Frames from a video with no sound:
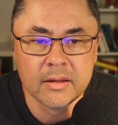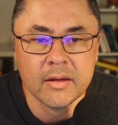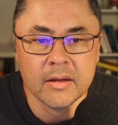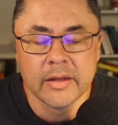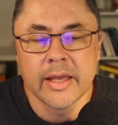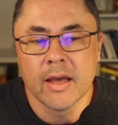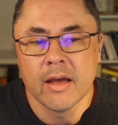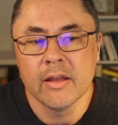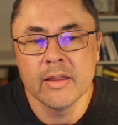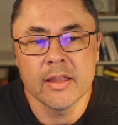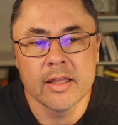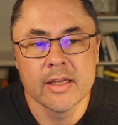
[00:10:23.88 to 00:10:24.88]
Yeah, I
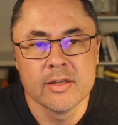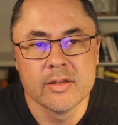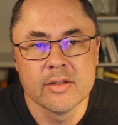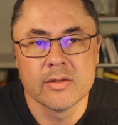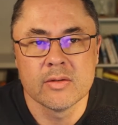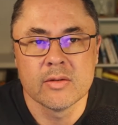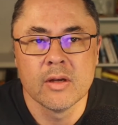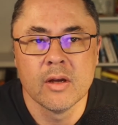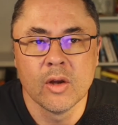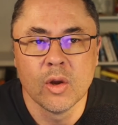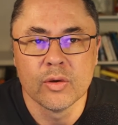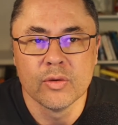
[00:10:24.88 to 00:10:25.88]
think there's a
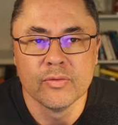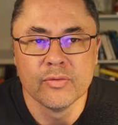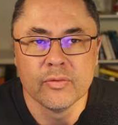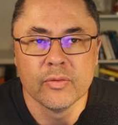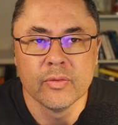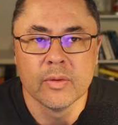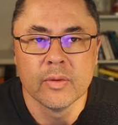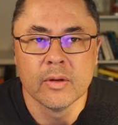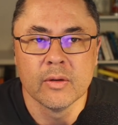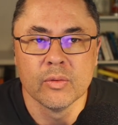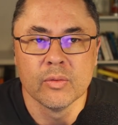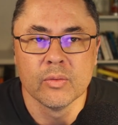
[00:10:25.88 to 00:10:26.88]
lot of
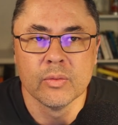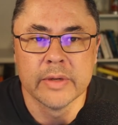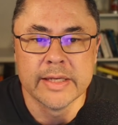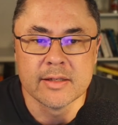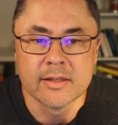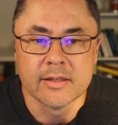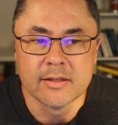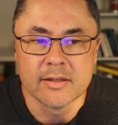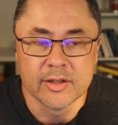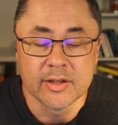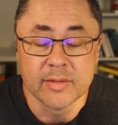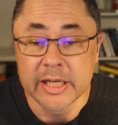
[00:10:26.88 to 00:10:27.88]
reasons that
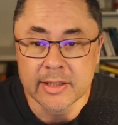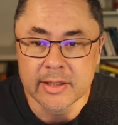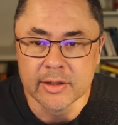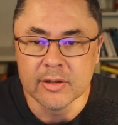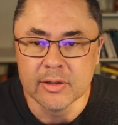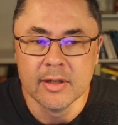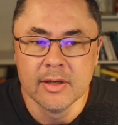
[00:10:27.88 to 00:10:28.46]
it's a big deal,